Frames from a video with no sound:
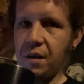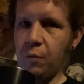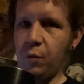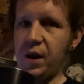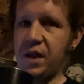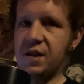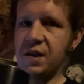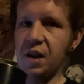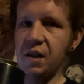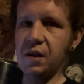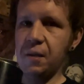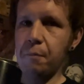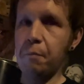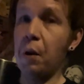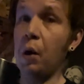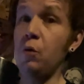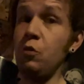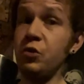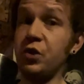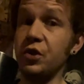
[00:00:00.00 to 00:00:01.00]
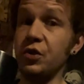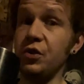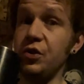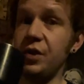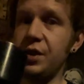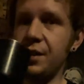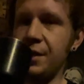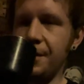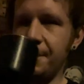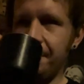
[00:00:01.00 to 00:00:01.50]
weeds out the
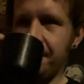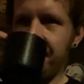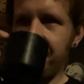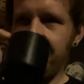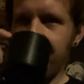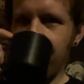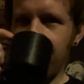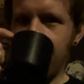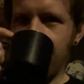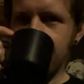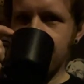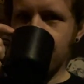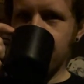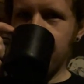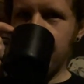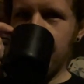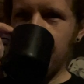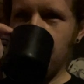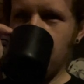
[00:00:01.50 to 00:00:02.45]
posers, if you ask me.